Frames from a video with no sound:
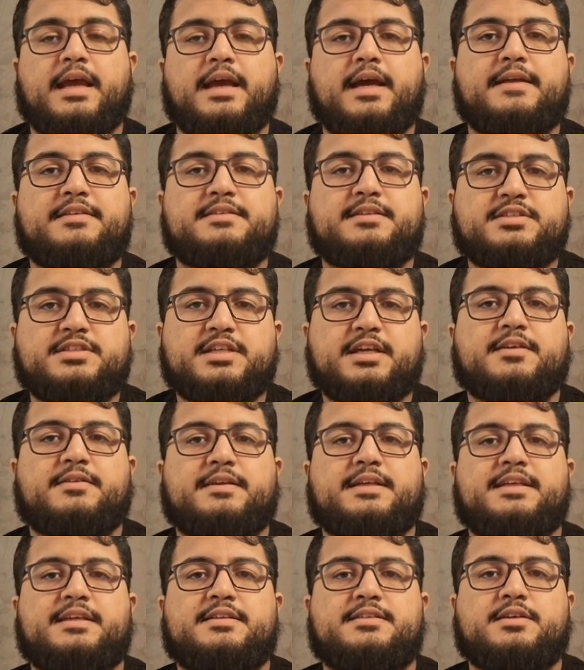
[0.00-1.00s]
After
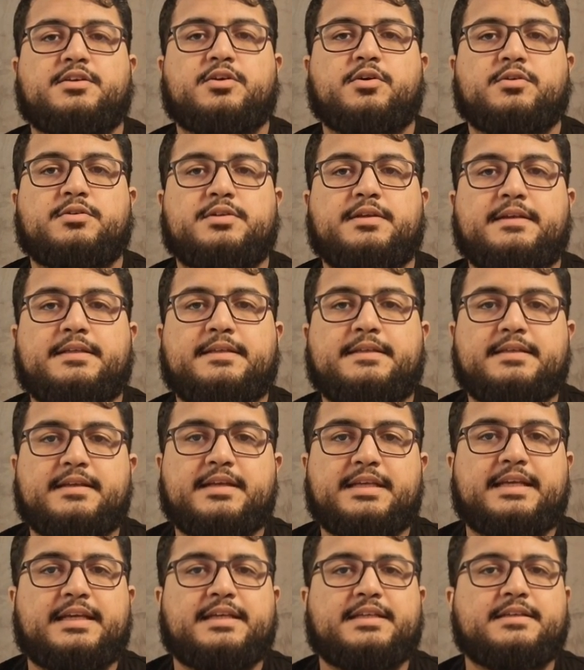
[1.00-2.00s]
generating the code,
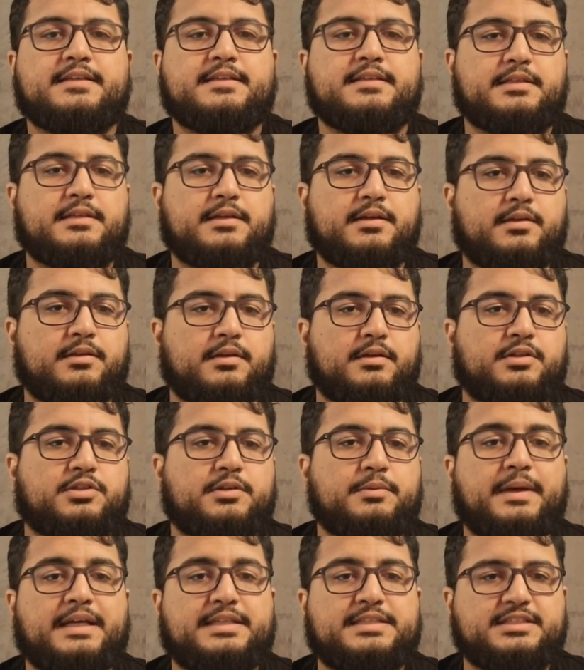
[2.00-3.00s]
it
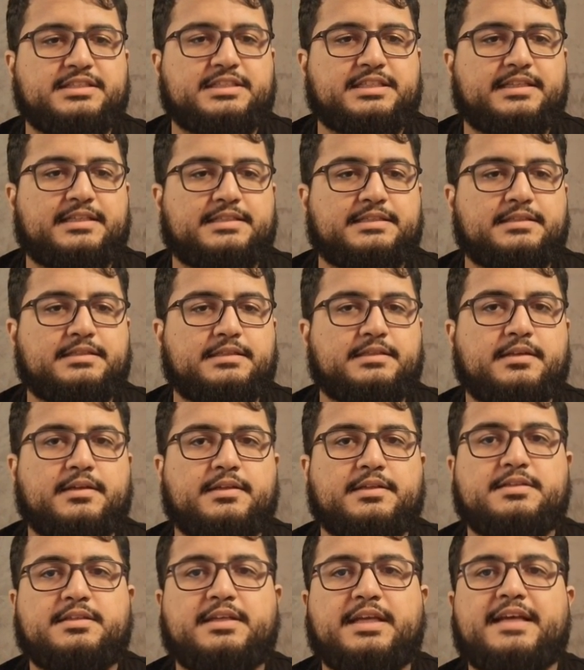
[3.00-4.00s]
automatically
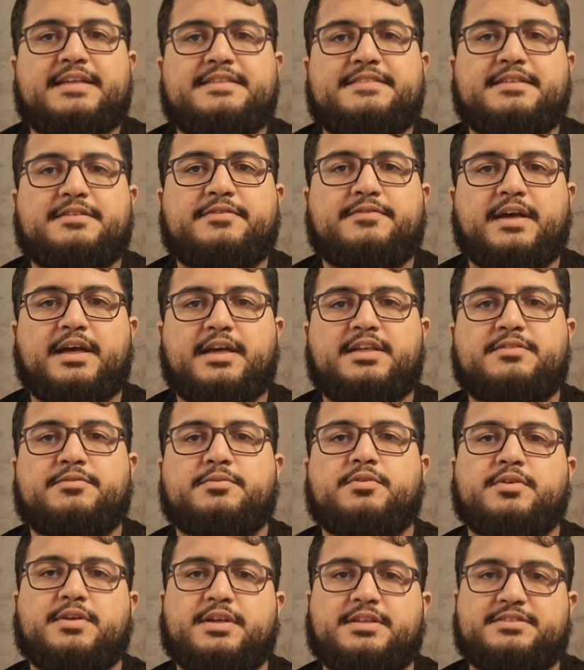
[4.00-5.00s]
creates the file
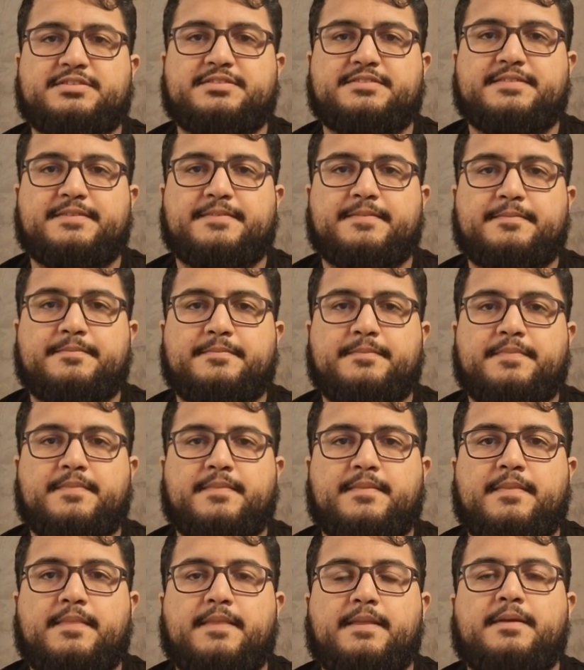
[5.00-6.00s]
for us.
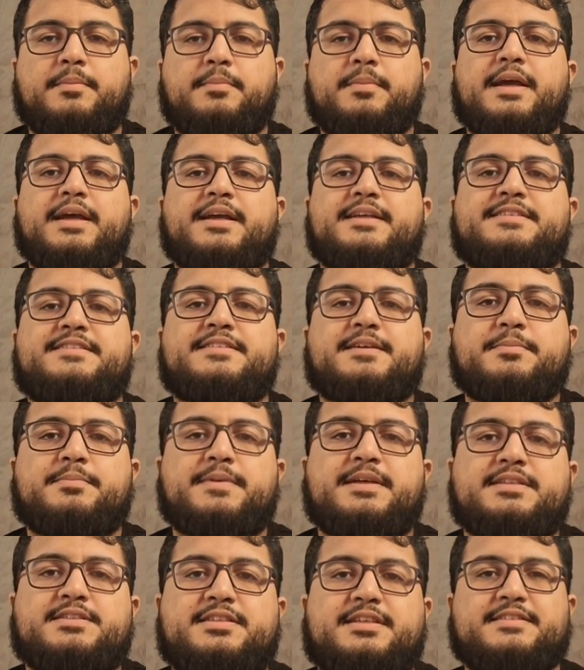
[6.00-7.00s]
We can
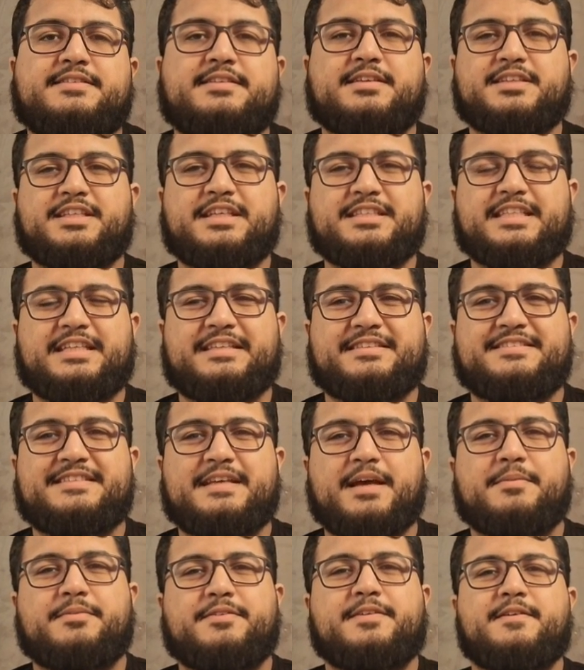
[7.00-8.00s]
simply just click
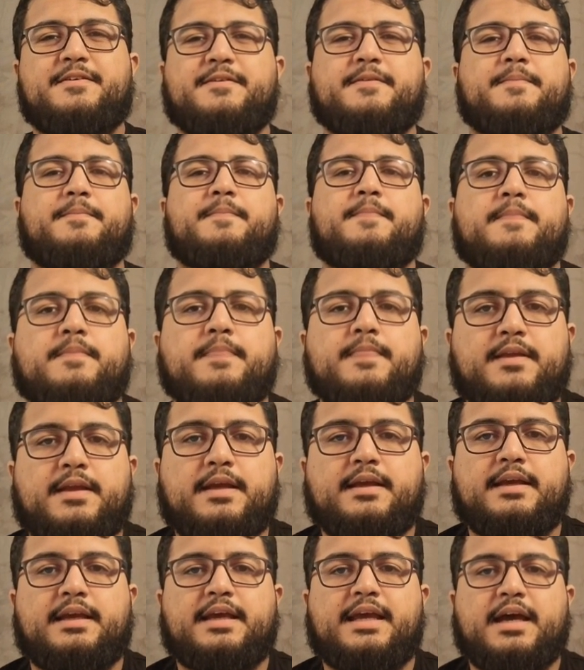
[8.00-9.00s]
Accept
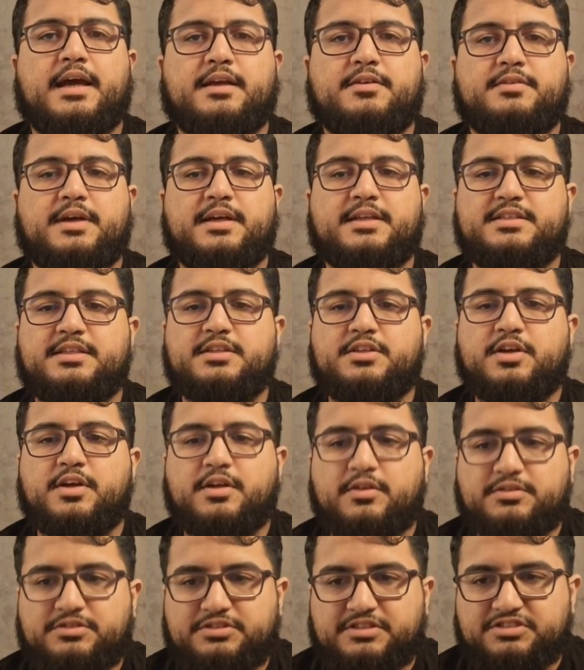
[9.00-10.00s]
and run the
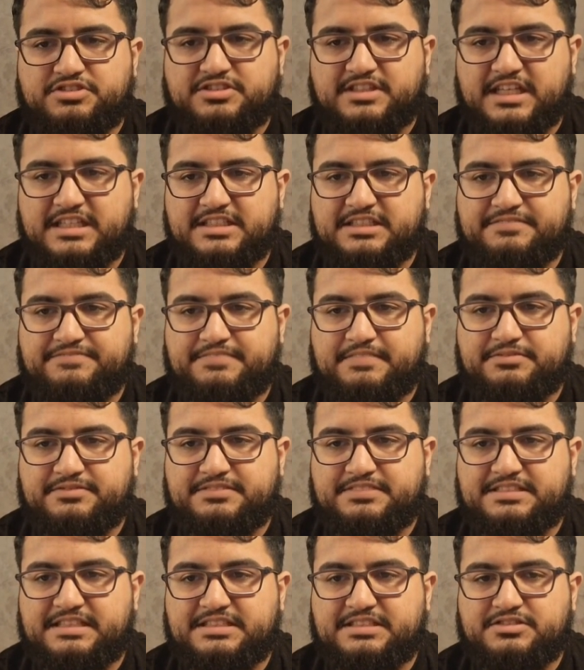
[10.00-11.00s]
code to check if
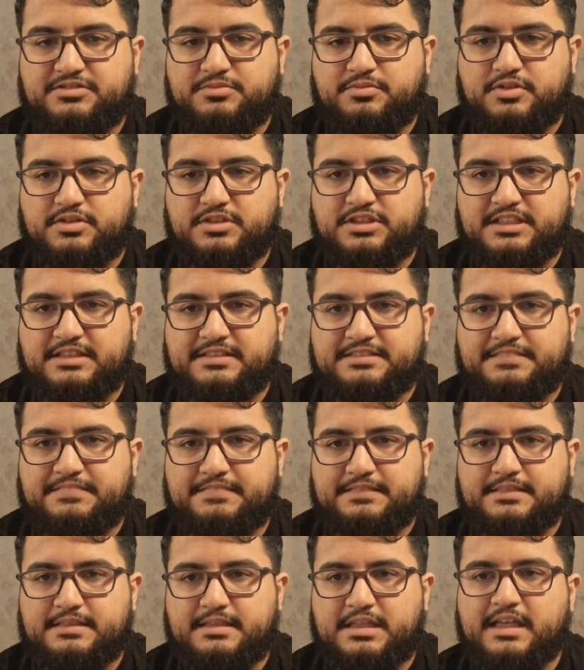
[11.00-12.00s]
everything is working.
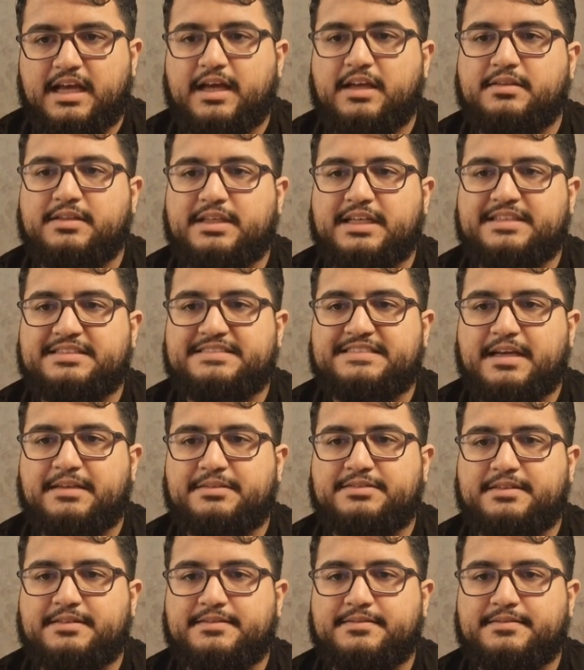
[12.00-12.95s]
I will accept.